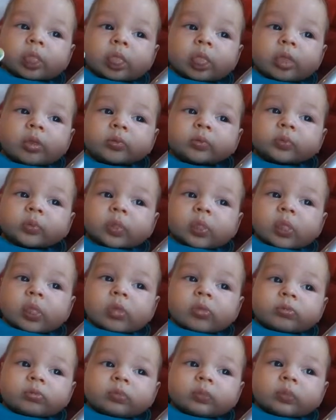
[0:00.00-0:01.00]
Oh, I think he
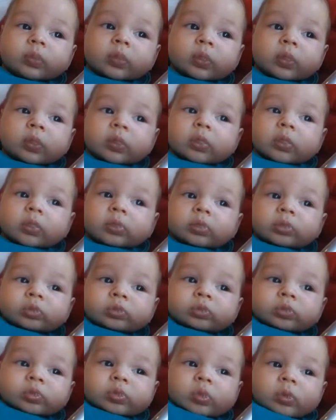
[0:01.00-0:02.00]
quite likes that.
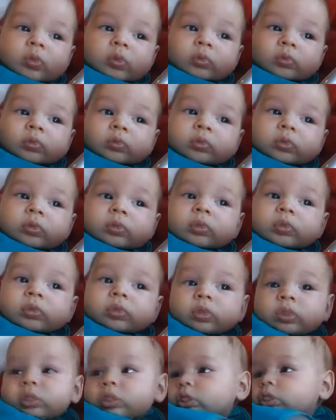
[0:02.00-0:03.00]
Give him a little bit